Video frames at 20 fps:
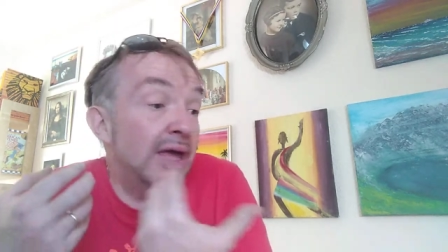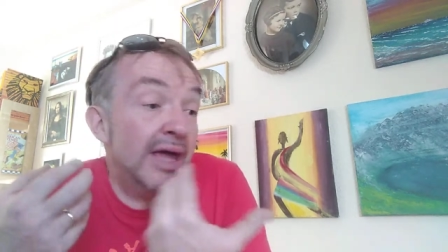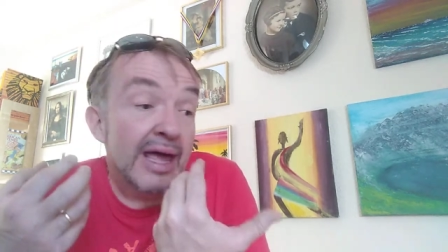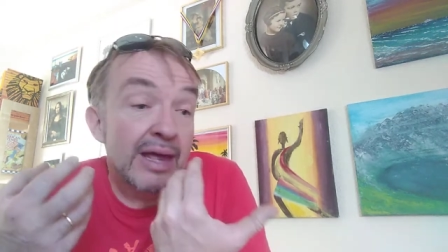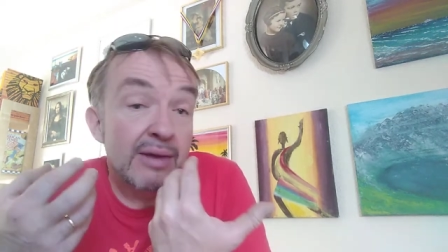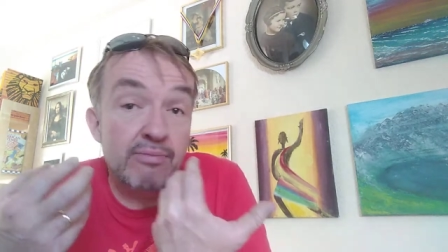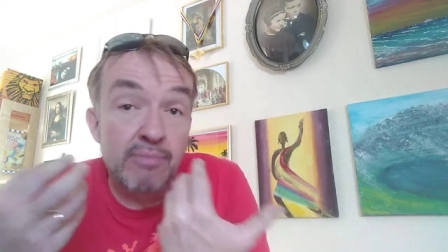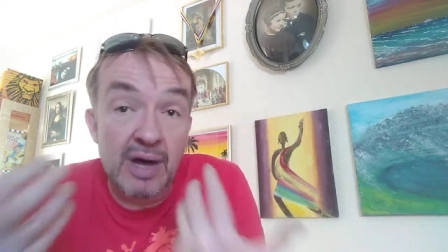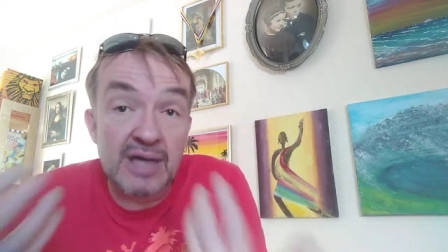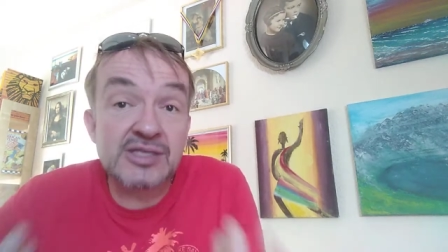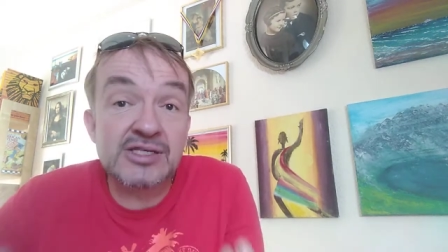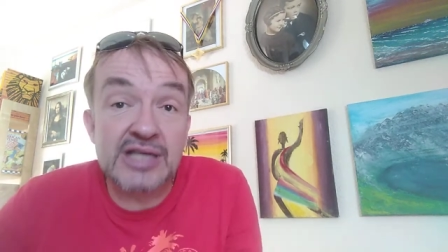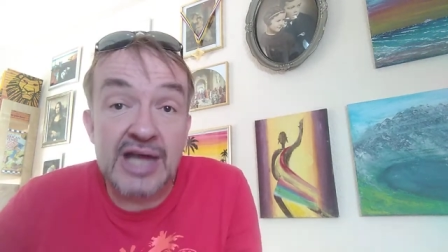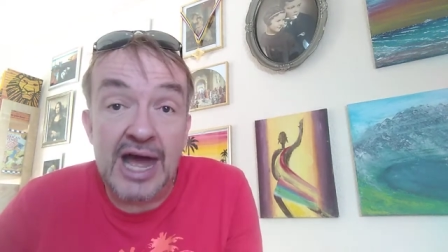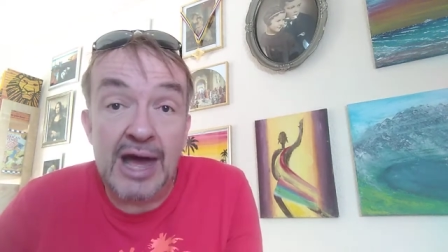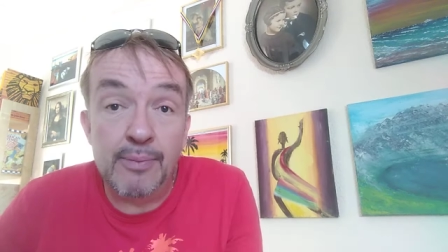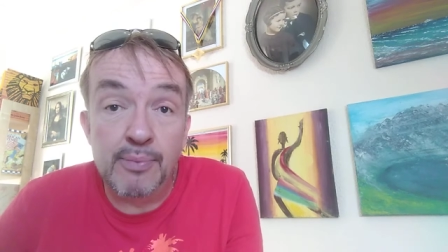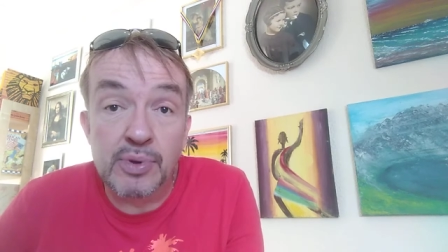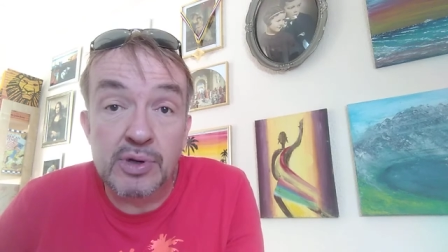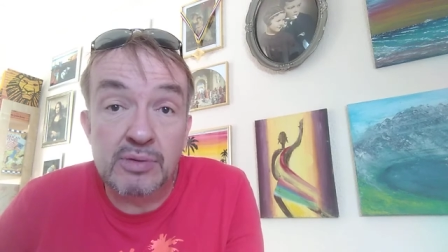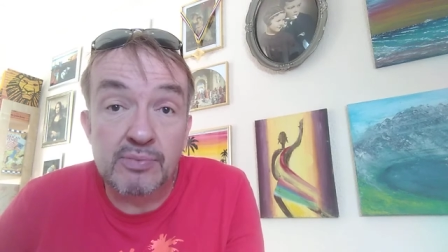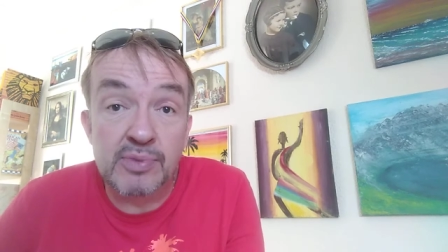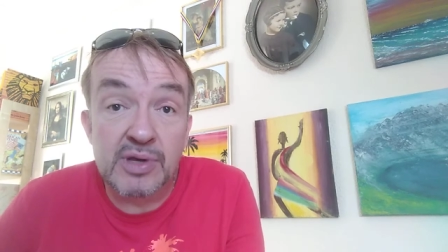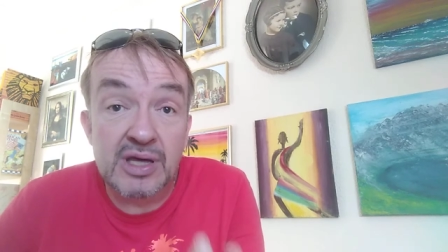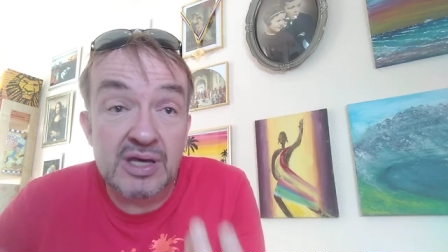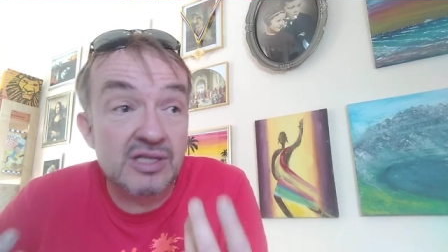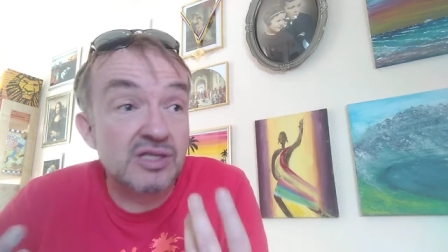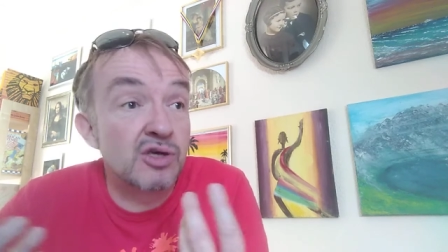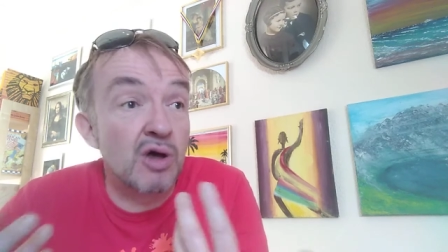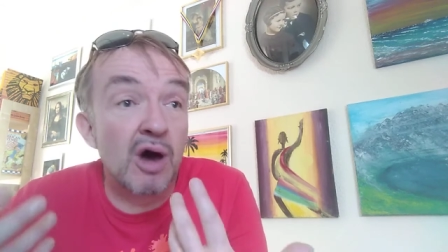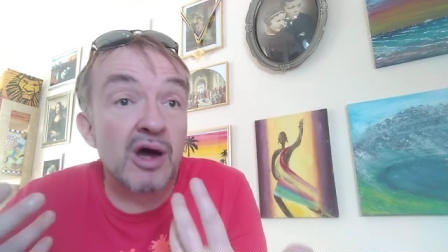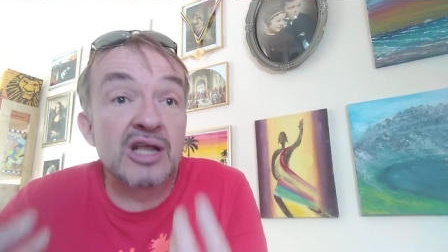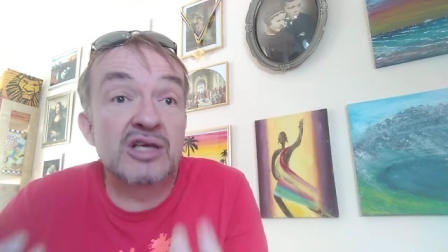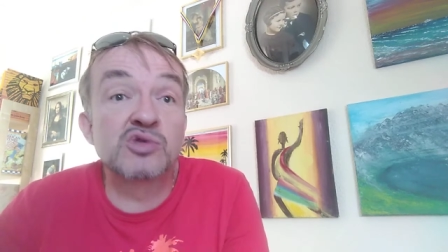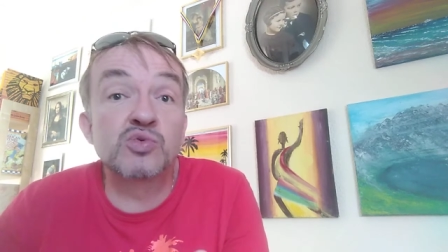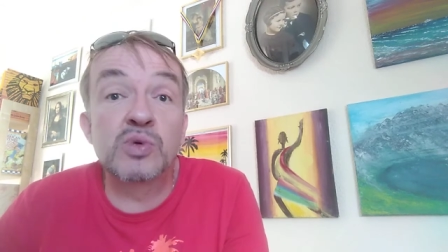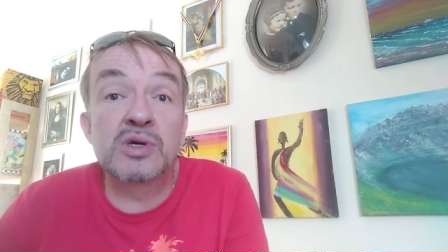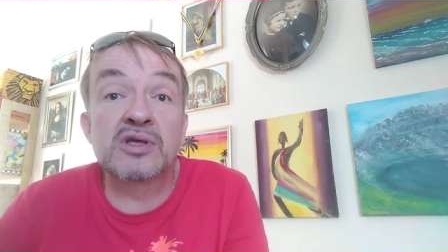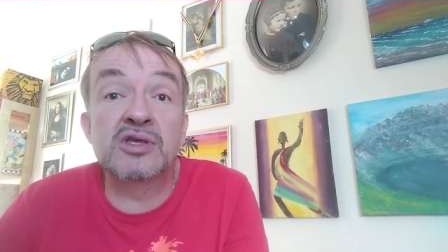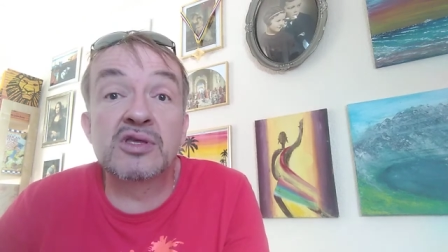it must happen, because God
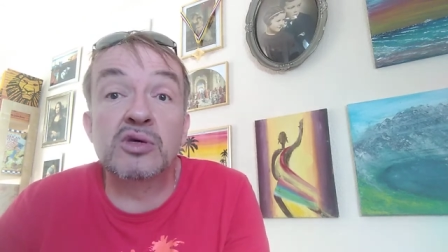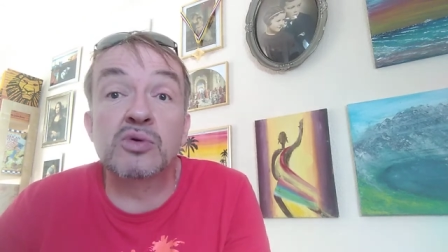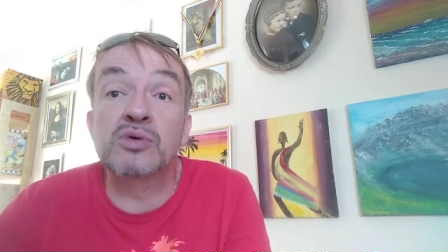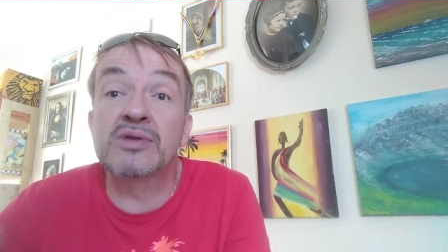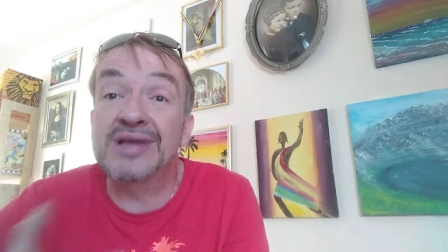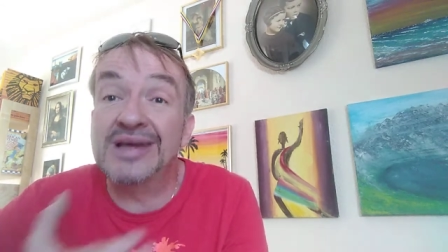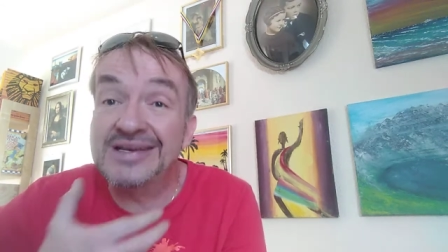is with you.